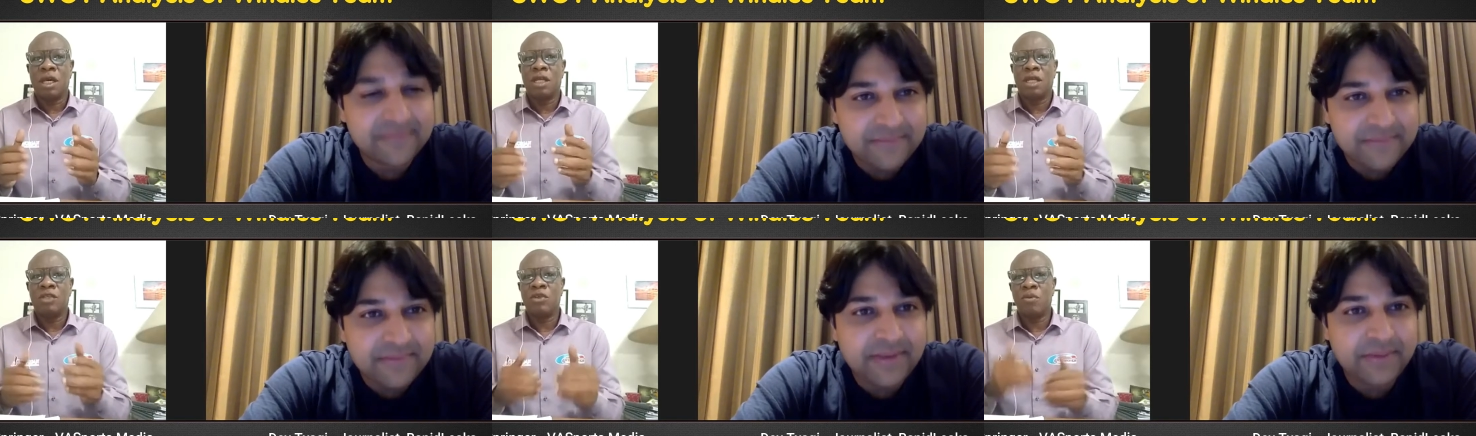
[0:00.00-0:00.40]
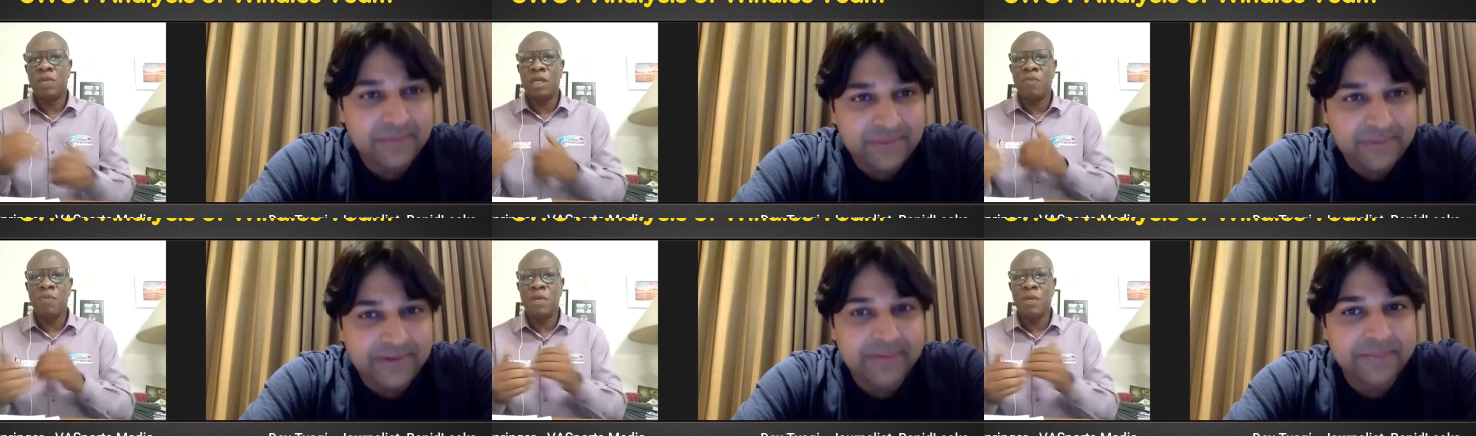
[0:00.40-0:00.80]
Speaker 1: And so
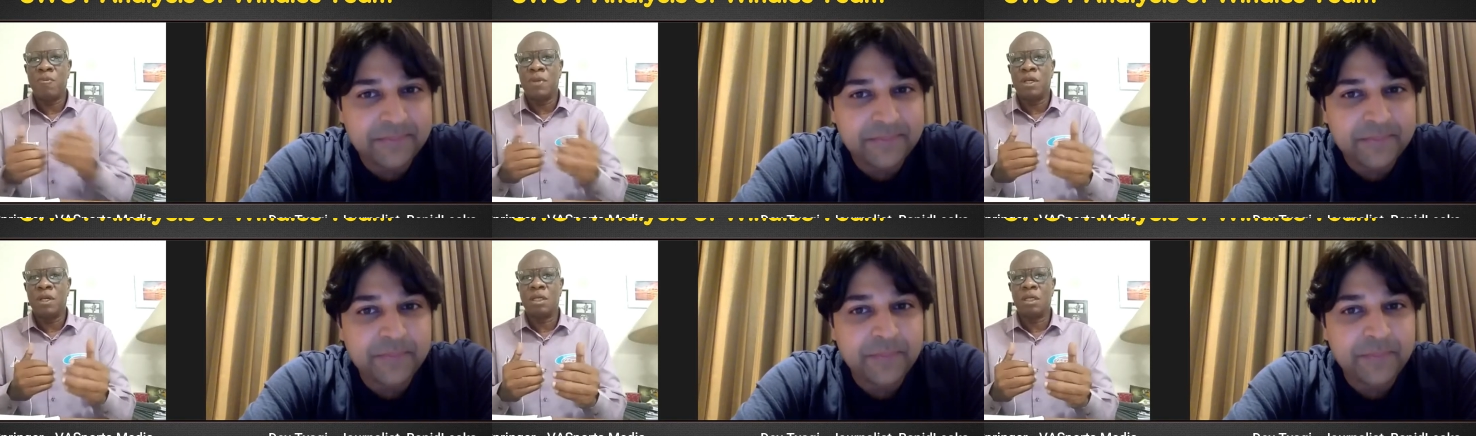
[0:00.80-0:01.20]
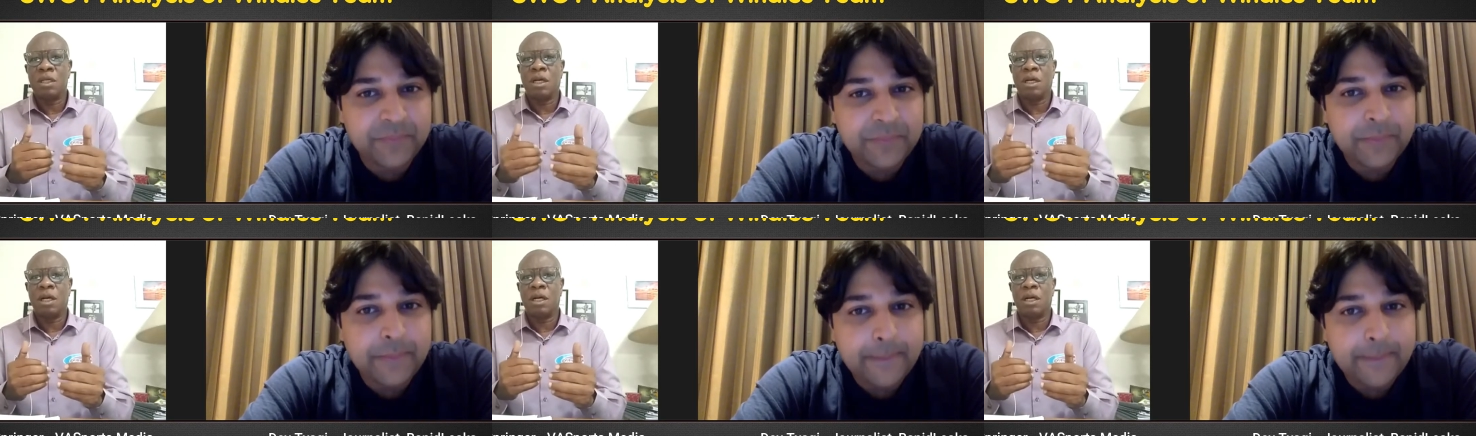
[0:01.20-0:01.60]
many people
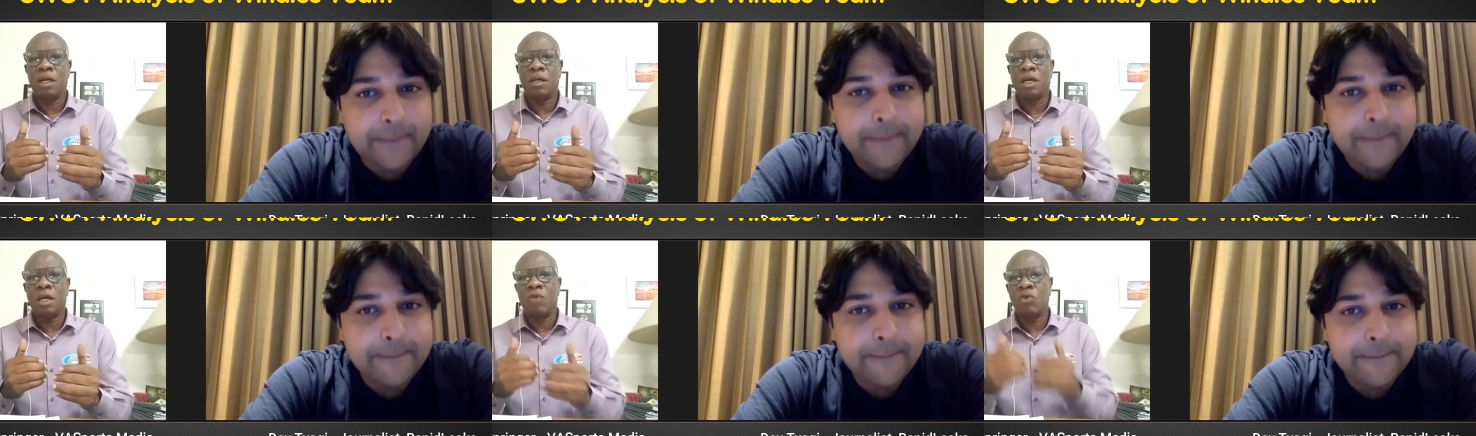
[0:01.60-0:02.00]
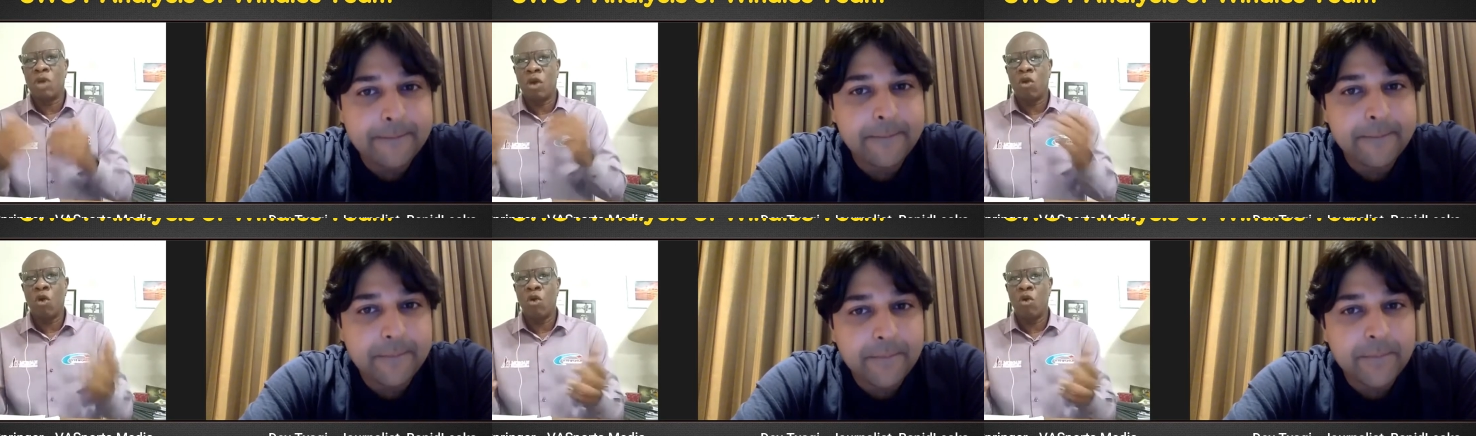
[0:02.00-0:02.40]
who
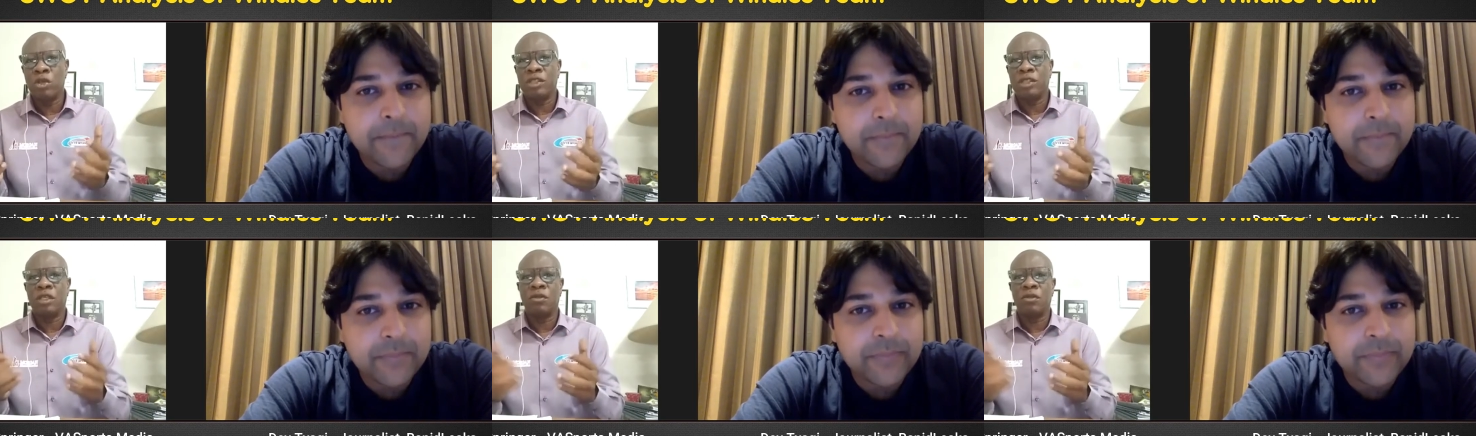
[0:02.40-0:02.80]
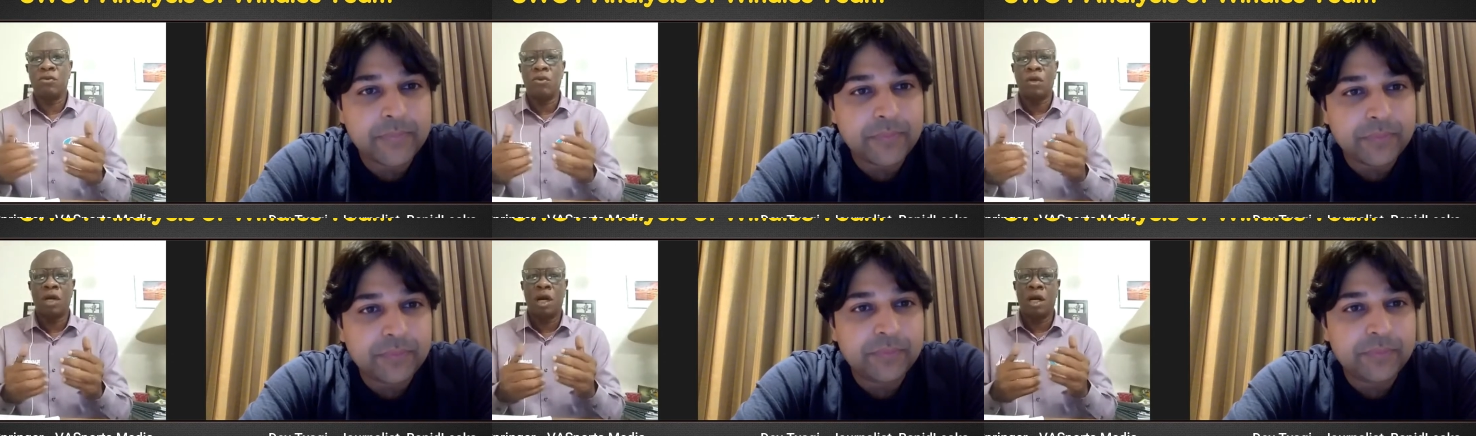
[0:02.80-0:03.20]
are hosts and
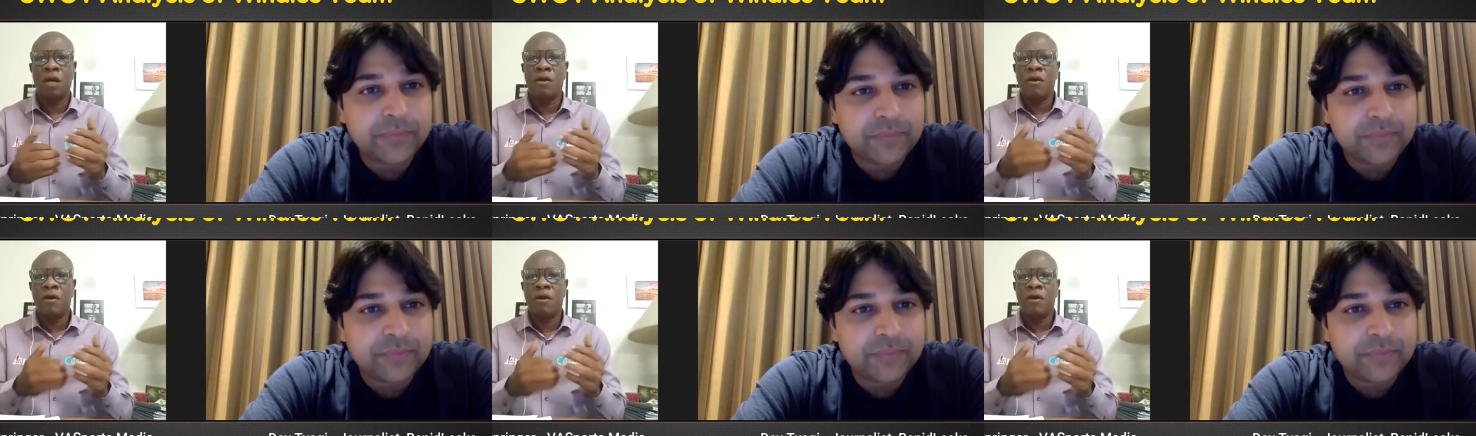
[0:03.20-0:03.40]
who are